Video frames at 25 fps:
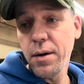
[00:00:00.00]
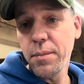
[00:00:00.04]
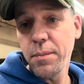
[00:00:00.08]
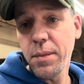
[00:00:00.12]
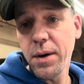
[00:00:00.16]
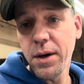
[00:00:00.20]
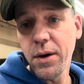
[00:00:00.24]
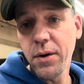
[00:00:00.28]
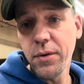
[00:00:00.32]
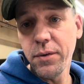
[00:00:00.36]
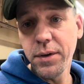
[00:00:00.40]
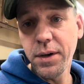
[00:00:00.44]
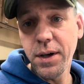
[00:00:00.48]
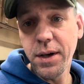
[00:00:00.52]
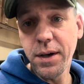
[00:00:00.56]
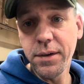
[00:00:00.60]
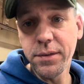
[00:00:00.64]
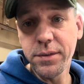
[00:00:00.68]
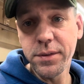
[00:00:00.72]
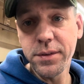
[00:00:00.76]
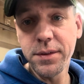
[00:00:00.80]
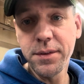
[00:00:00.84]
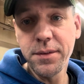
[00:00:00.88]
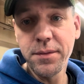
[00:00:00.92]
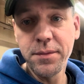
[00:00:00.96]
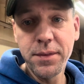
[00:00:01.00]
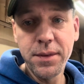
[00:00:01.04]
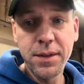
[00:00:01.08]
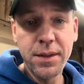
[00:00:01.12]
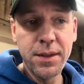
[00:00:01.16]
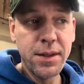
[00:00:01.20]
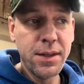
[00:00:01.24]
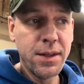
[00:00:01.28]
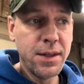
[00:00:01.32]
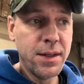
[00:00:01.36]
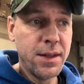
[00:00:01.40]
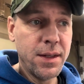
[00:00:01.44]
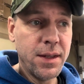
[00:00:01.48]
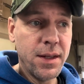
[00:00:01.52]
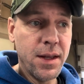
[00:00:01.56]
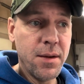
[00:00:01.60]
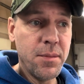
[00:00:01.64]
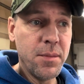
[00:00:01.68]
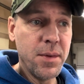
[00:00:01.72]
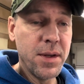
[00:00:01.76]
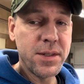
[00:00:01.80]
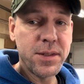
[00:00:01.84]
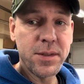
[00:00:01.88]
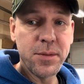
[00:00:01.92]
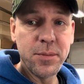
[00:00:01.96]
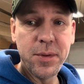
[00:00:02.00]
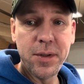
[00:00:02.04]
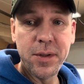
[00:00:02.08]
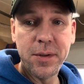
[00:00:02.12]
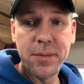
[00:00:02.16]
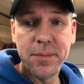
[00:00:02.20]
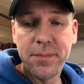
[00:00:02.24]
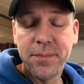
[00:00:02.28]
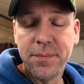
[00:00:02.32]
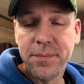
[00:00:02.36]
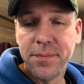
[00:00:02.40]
my own knives. I mess them up.